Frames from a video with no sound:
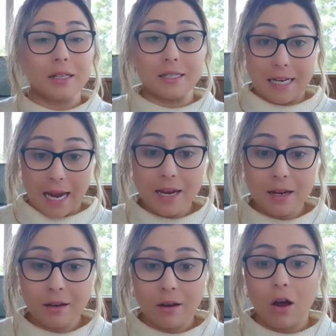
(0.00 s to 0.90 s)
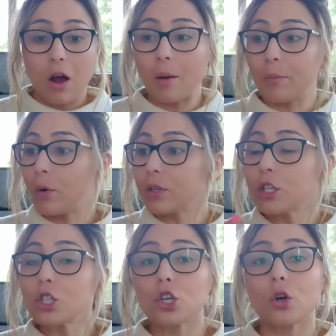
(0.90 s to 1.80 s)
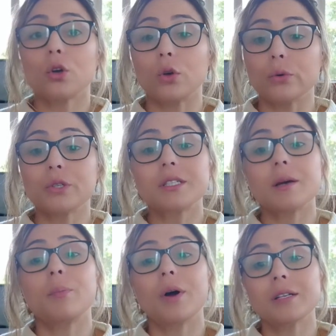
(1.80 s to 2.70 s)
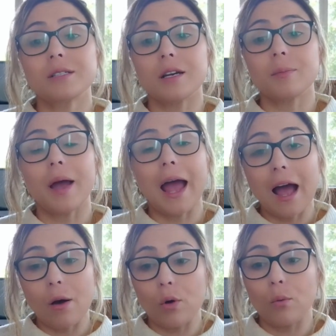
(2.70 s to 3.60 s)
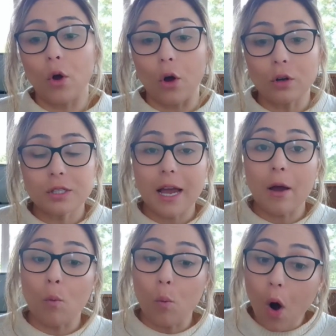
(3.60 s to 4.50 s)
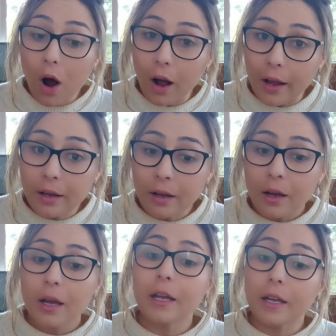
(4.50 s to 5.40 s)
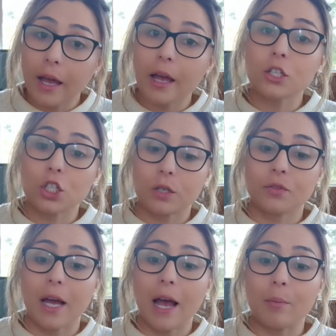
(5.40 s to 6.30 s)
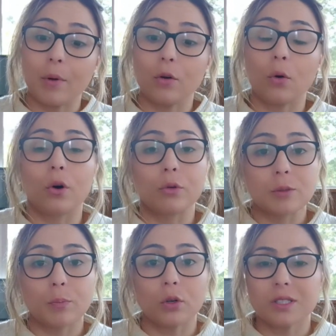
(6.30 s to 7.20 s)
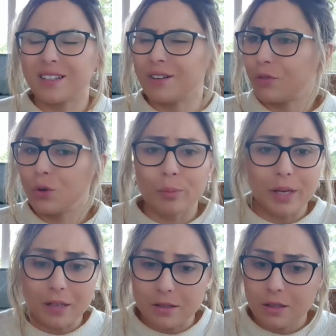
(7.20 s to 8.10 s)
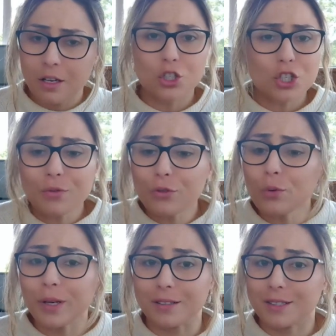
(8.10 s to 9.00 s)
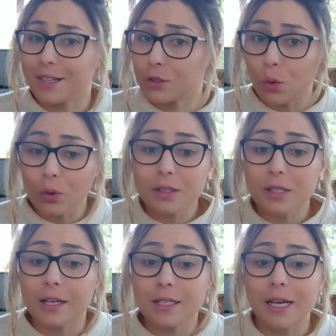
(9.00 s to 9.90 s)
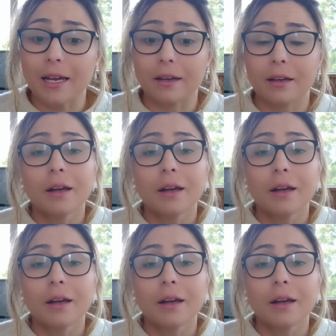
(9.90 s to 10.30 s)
Today, I'm going to show you step by step how it works and why it can shift a habit or a response in a few minutes. Just a few minutes. That's all it's going to take.